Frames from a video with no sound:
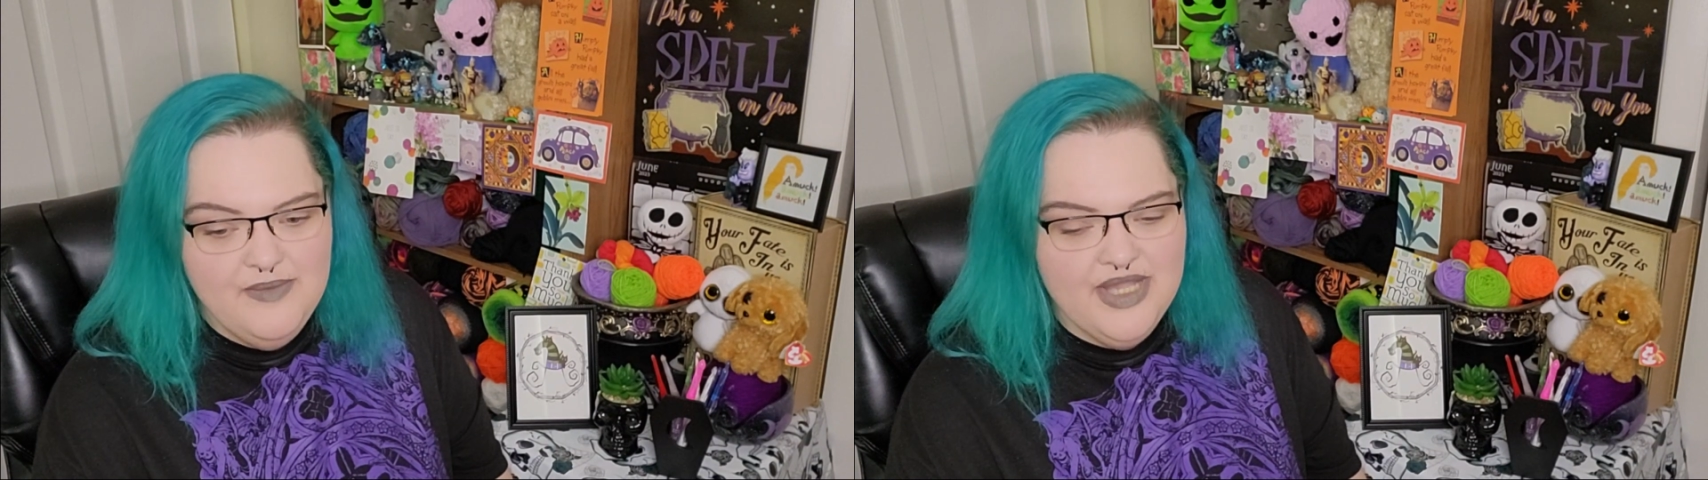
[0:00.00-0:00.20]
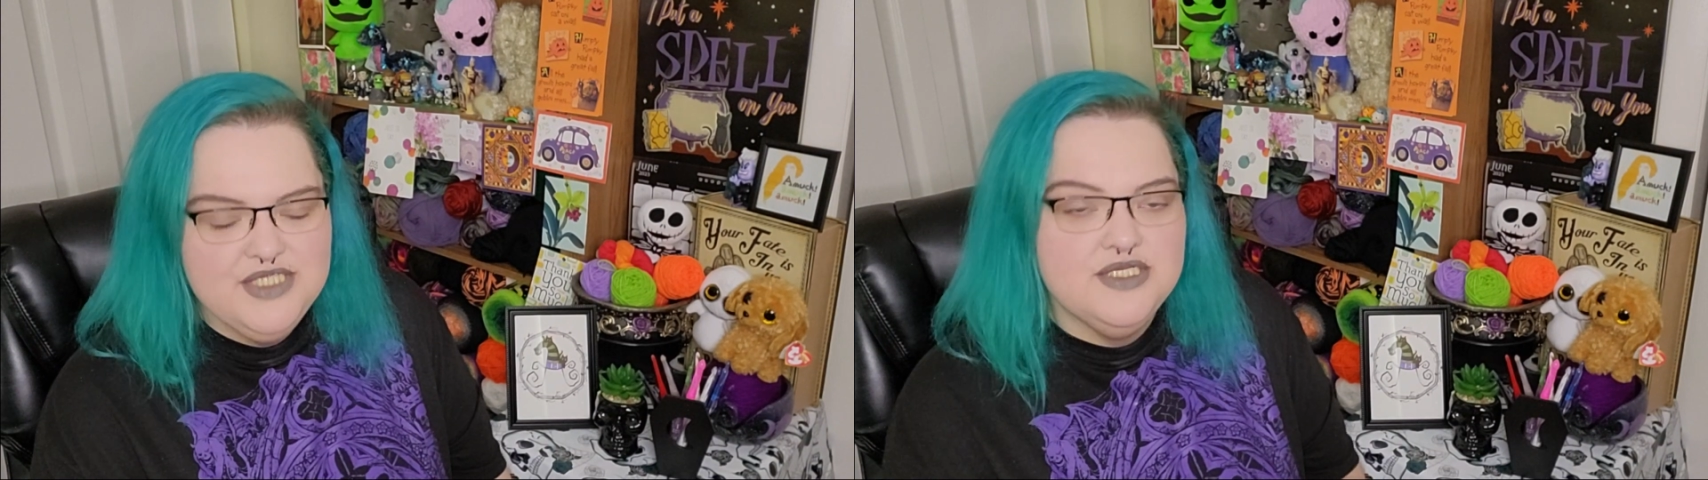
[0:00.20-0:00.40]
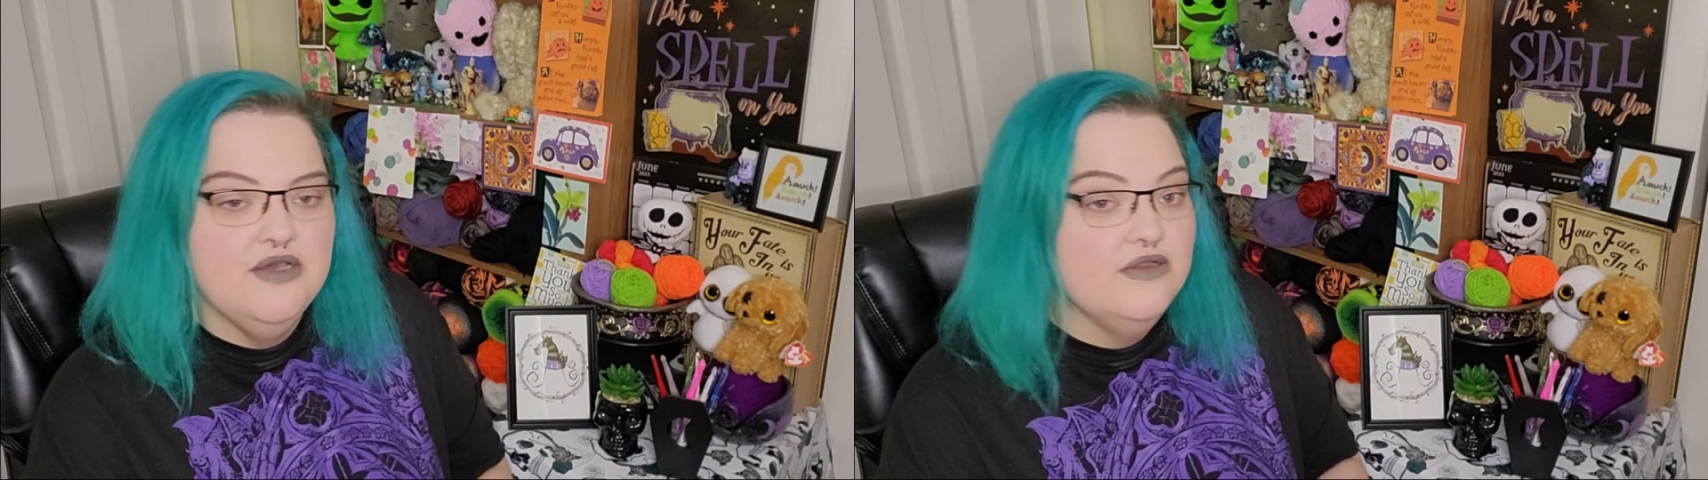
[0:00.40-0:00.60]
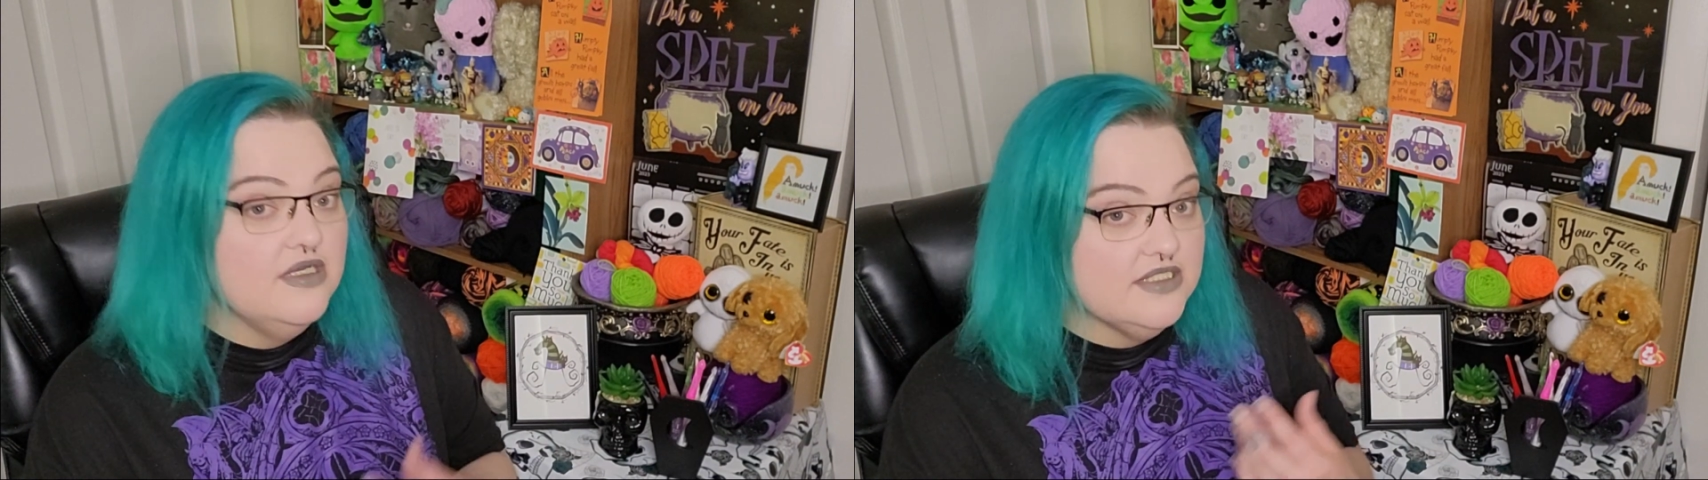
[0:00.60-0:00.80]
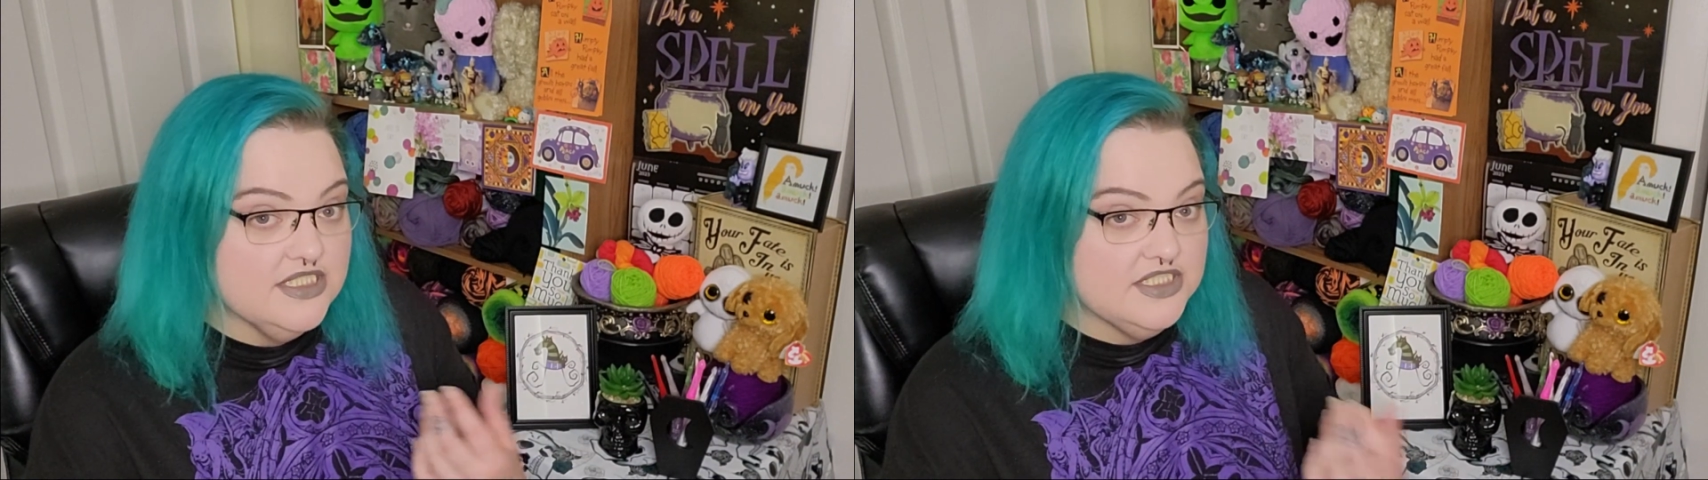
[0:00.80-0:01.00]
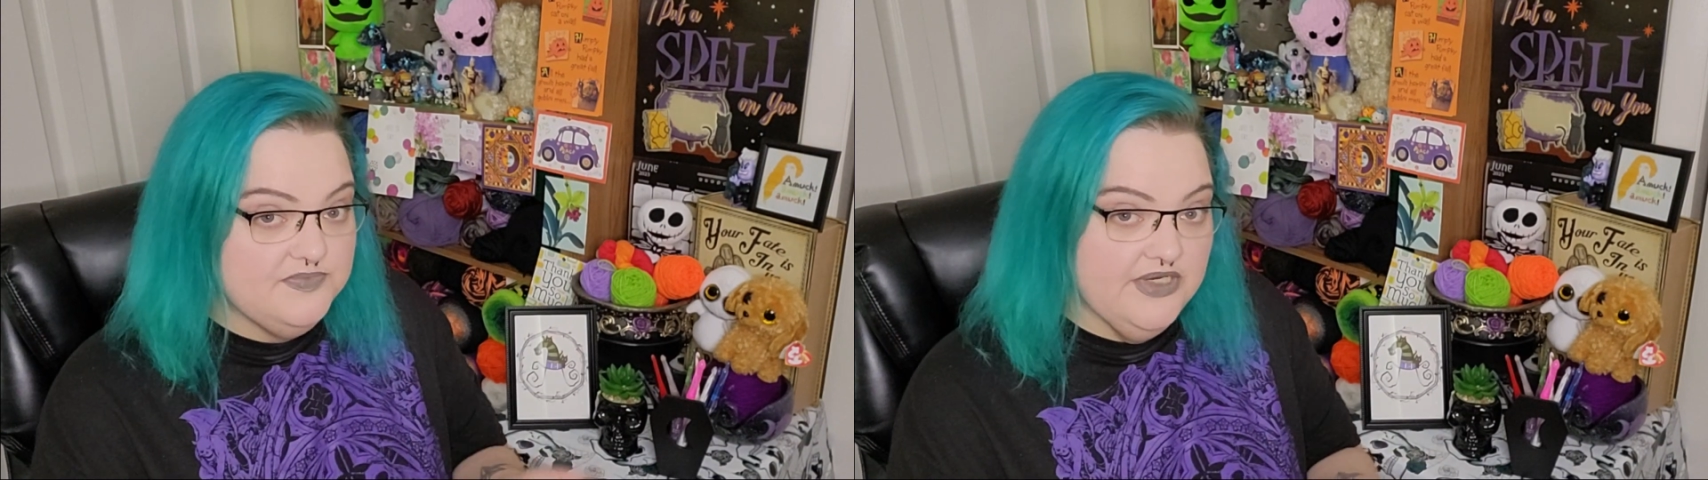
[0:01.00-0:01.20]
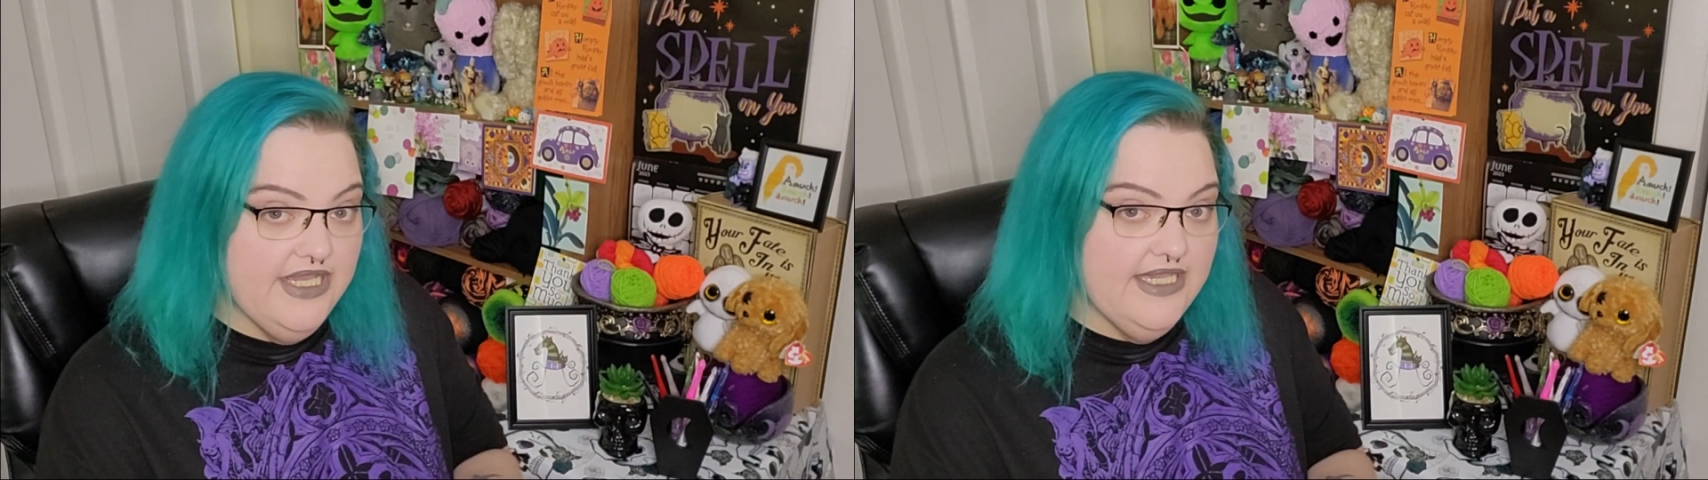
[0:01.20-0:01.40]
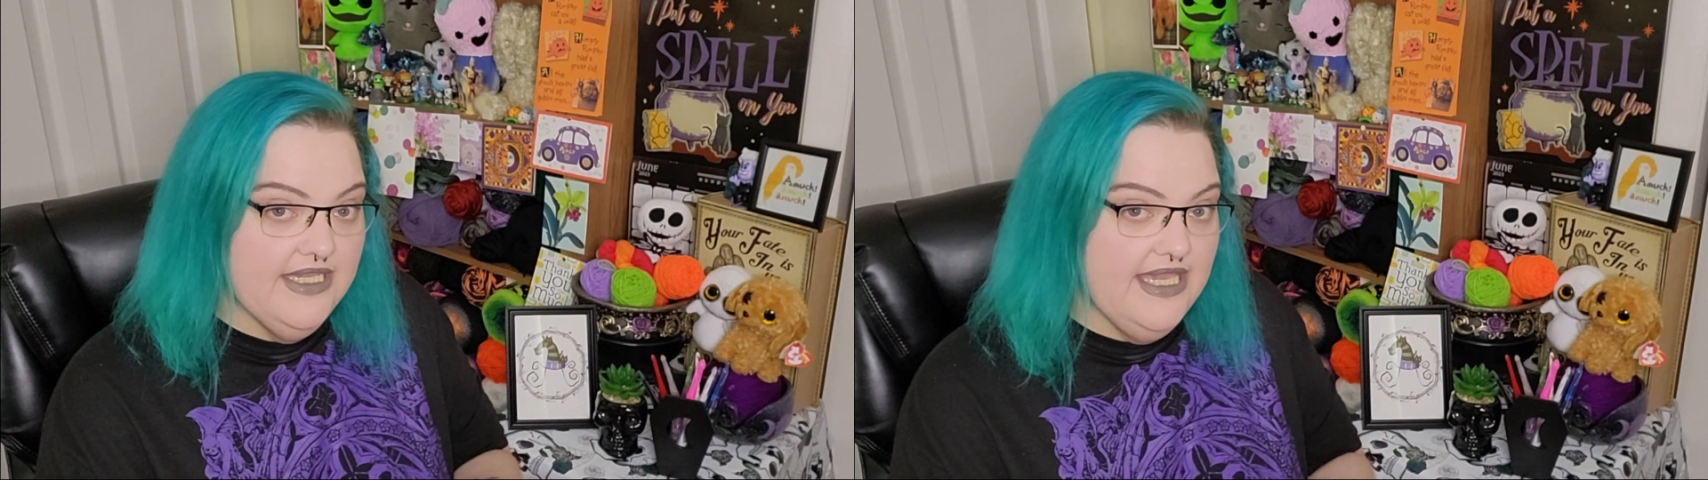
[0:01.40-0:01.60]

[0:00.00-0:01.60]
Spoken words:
much no longer spring.